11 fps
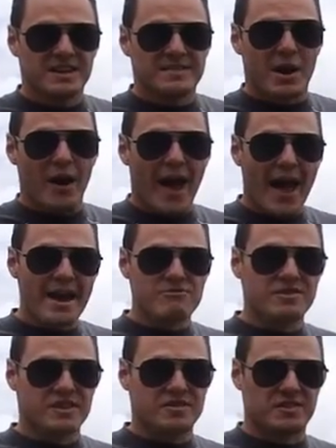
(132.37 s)
Now, air
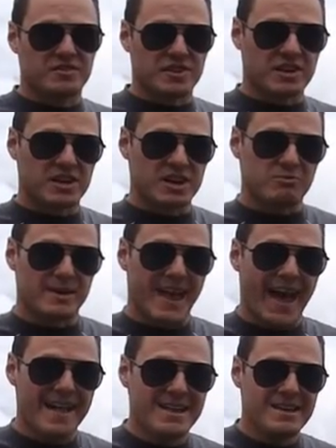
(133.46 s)
resistance occurs when
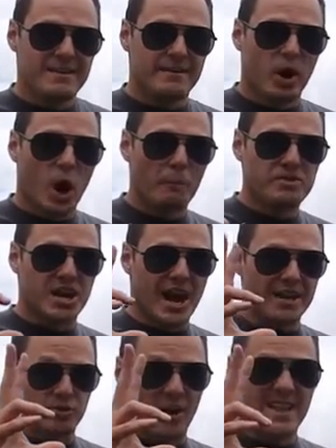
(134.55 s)
any
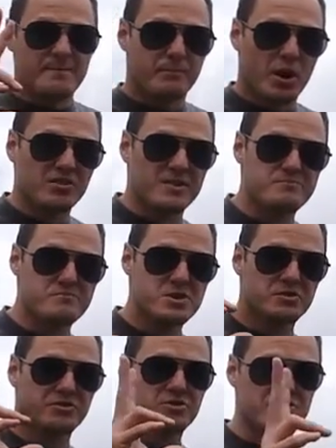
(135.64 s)
object or any body
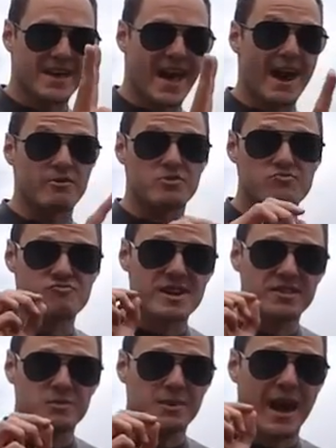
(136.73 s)
moves through the air, and the
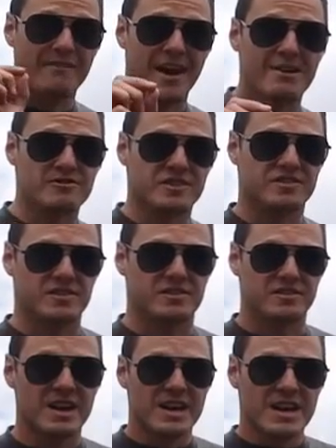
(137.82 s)
reason we have air
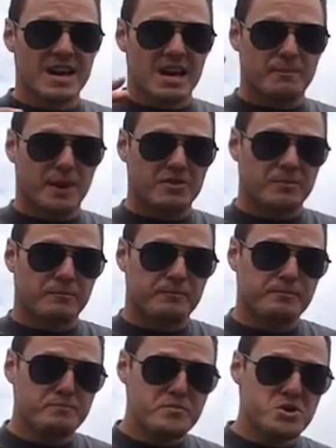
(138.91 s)
resistance is because the
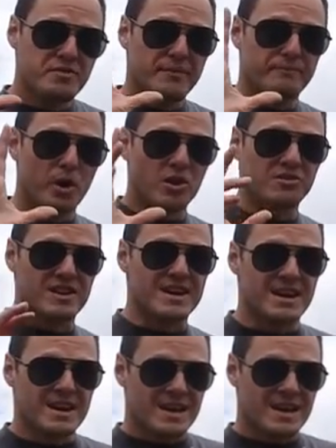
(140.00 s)
moving body